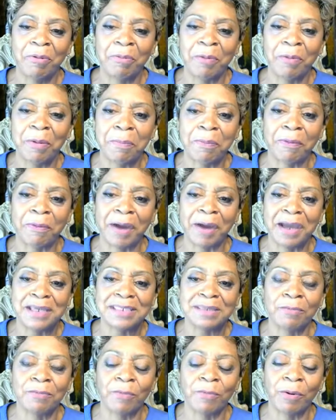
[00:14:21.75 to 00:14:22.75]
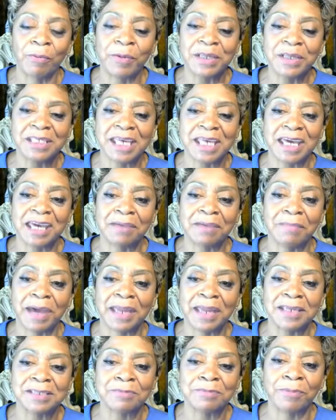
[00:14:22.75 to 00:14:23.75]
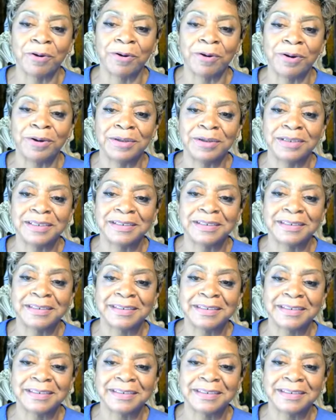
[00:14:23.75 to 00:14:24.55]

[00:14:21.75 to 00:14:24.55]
when we praise Him, when we take Him at His word?